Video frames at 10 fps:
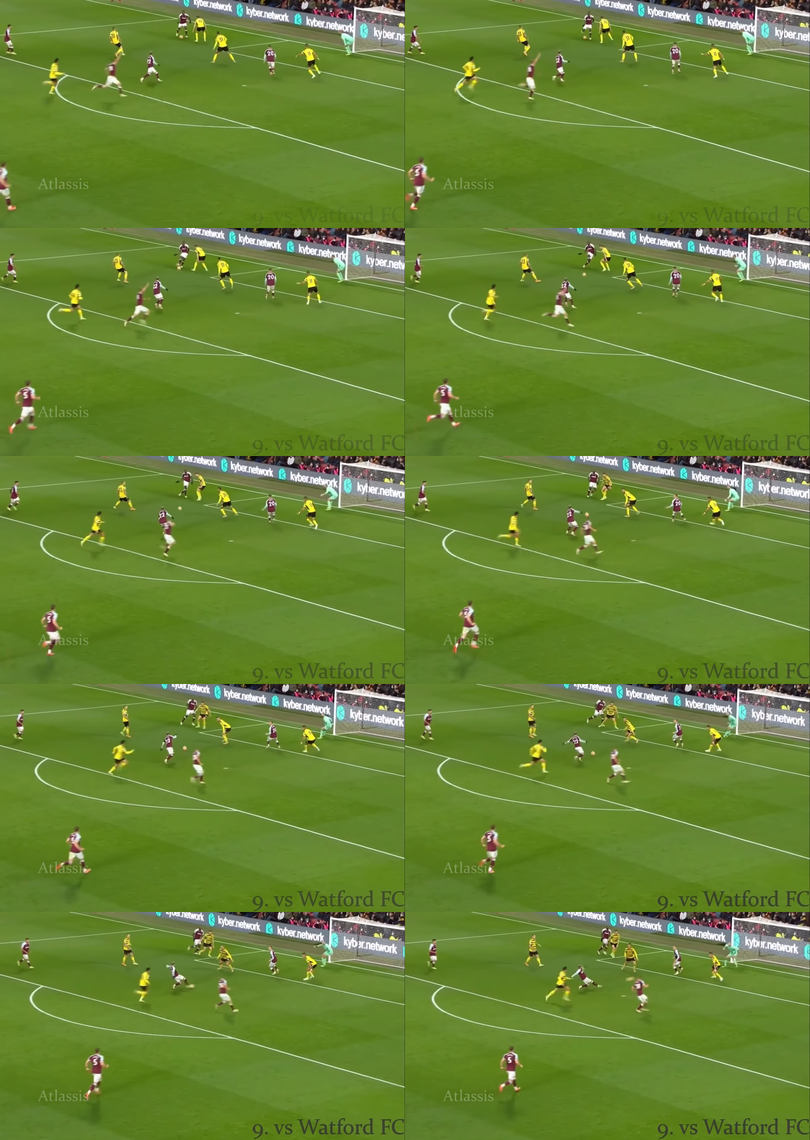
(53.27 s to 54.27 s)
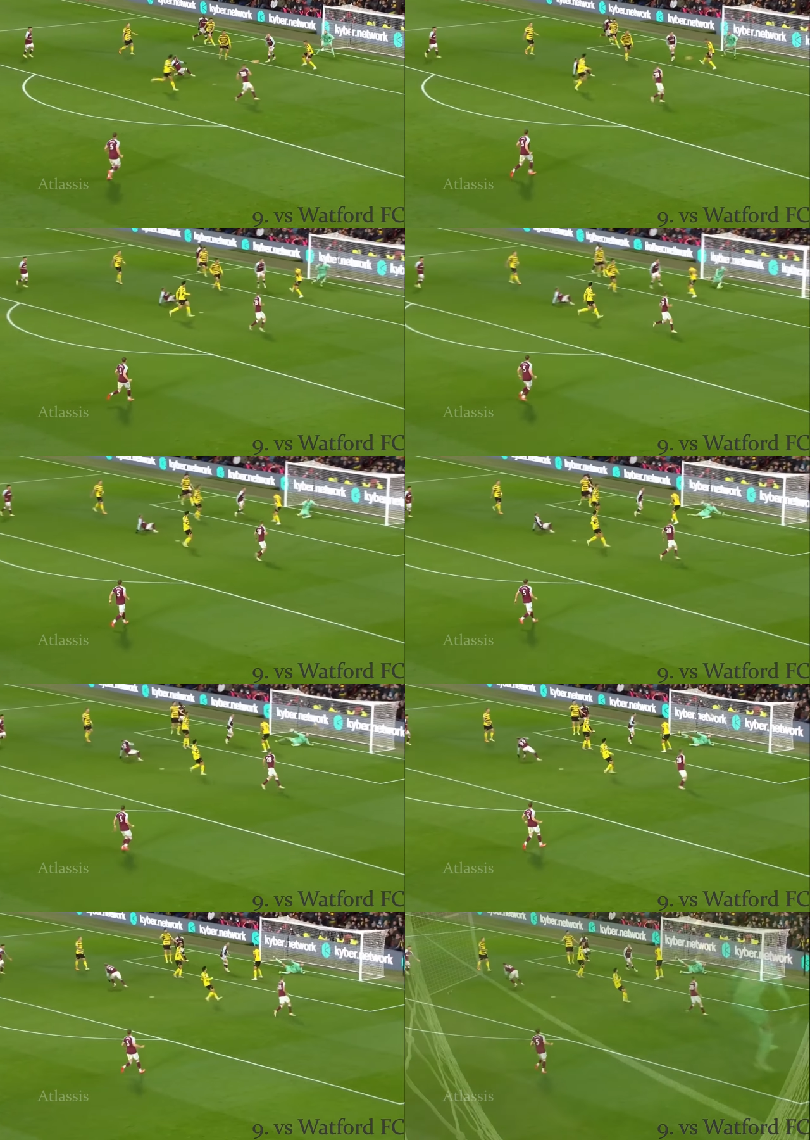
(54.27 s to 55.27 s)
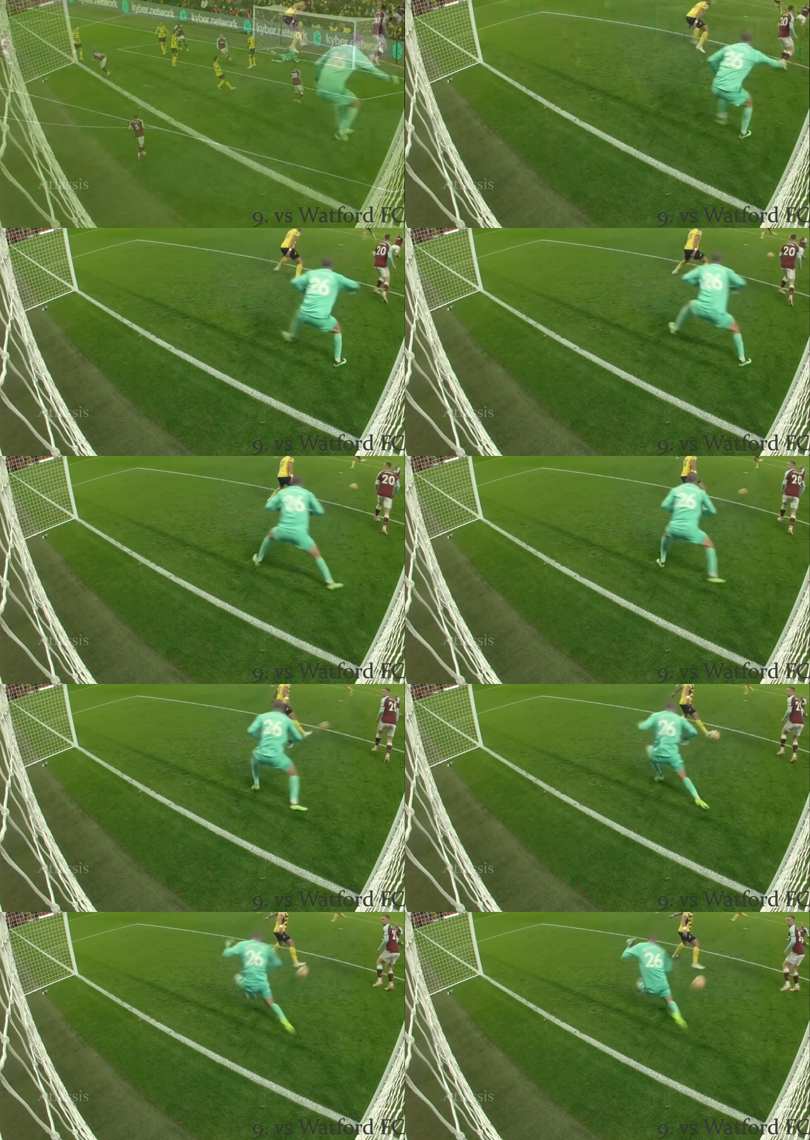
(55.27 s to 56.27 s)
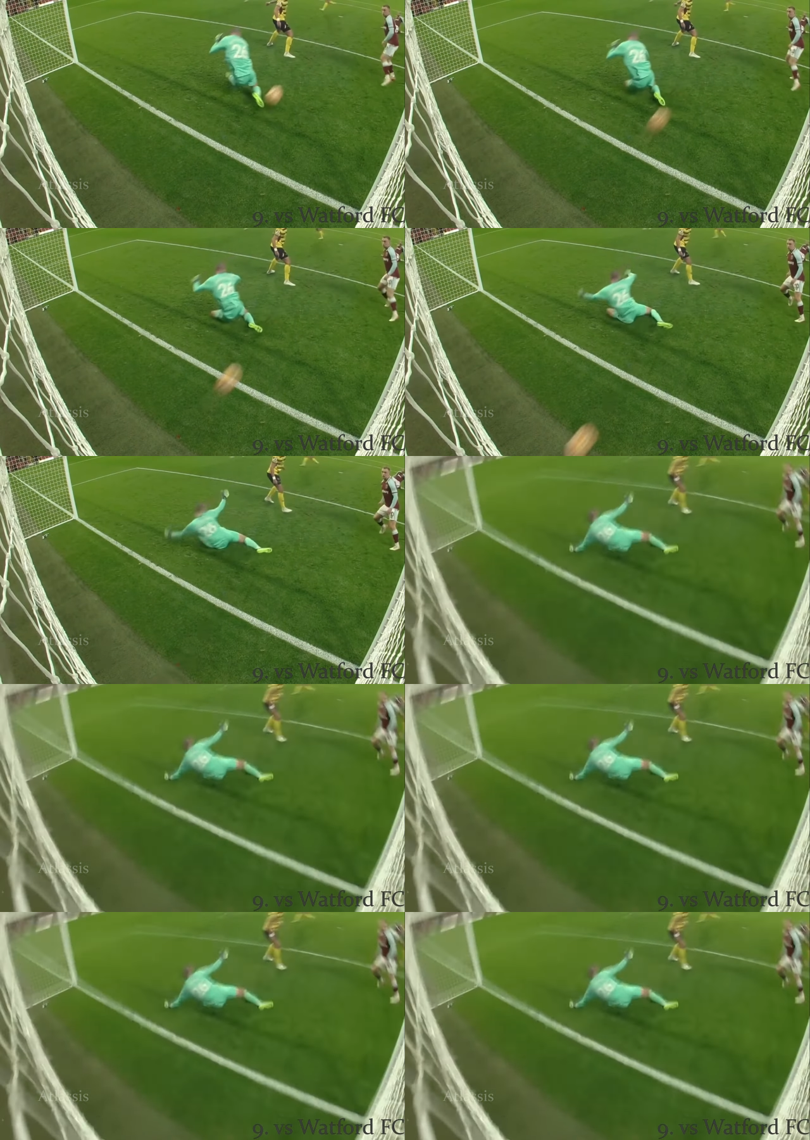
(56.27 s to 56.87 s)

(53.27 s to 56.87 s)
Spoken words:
[unreadable: no face in view]